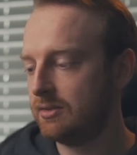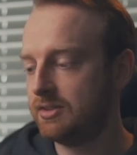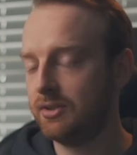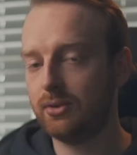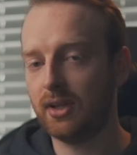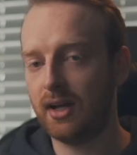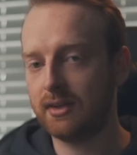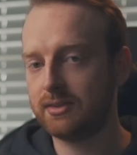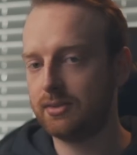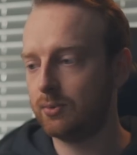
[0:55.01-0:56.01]
Tilt
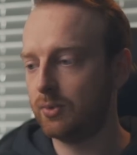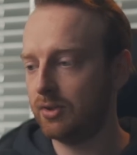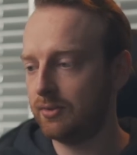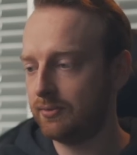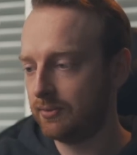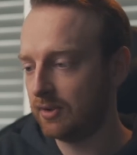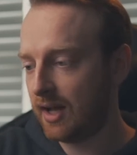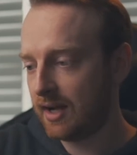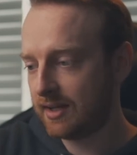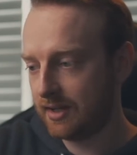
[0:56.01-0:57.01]
locked will
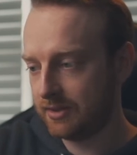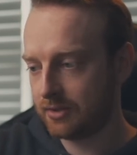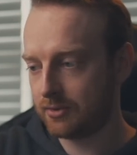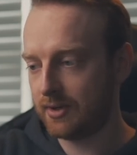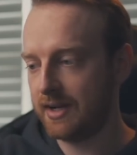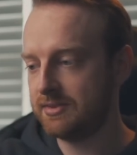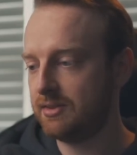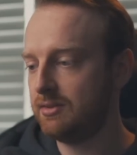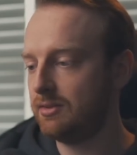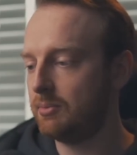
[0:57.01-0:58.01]
lock on the
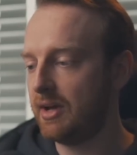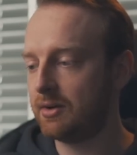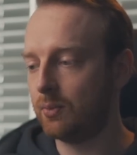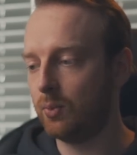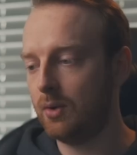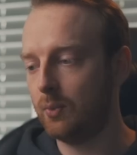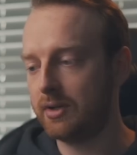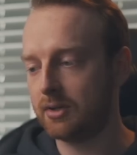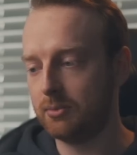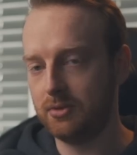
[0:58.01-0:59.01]
horizon no matter what way
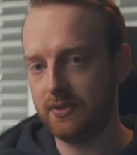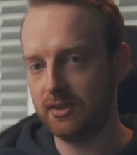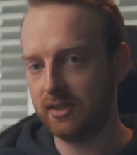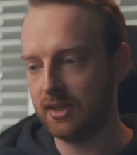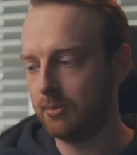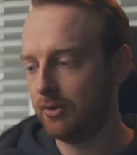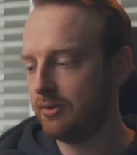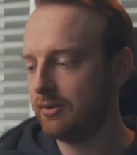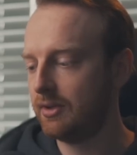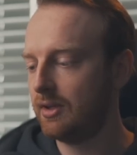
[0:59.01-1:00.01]
you're moving the
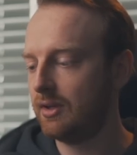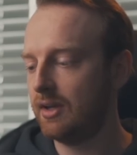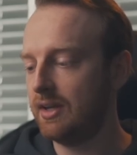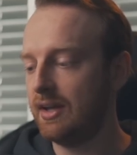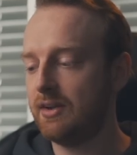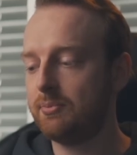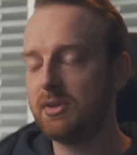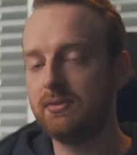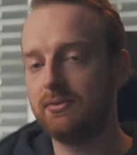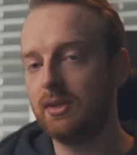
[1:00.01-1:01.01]
gimbal, and
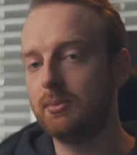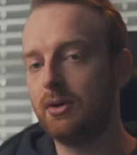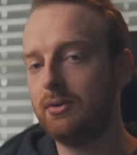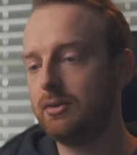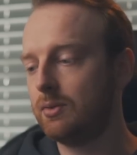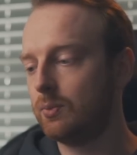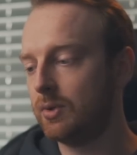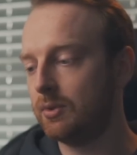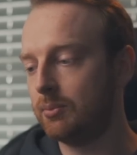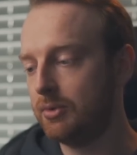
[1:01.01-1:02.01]
FPV mode
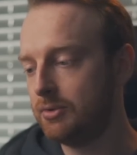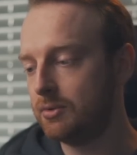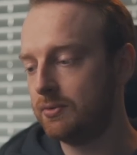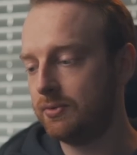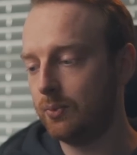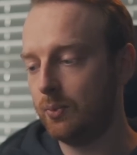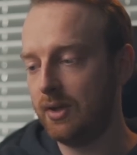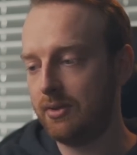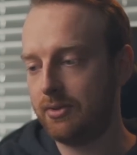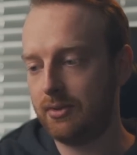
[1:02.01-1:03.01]
will move
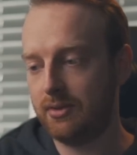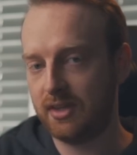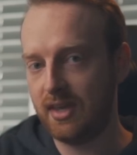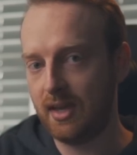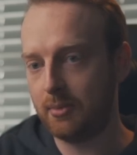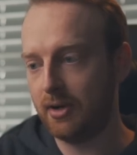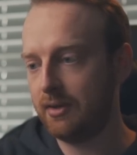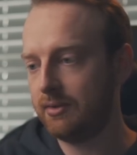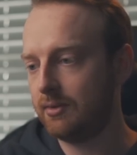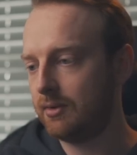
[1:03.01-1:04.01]
with the
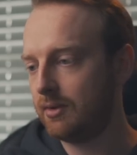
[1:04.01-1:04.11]
camera.